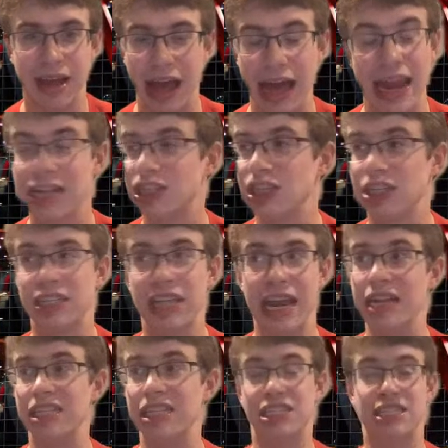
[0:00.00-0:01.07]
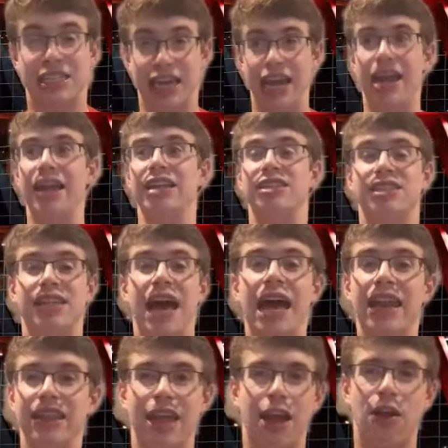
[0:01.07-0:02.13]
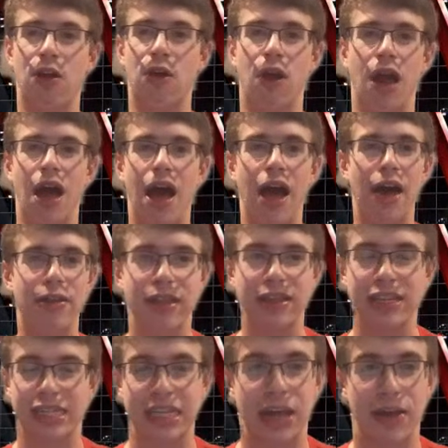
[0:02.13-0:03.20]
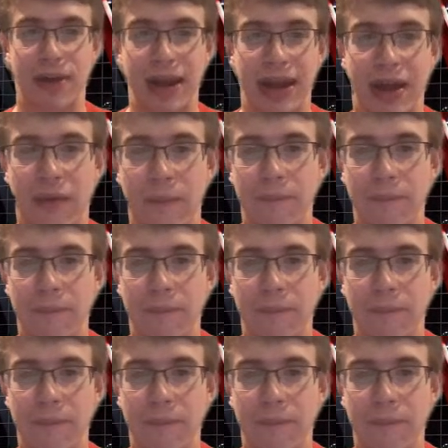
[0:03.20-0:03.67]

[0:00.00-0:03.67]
That's just an insane stat. They're hotter than the sun right now.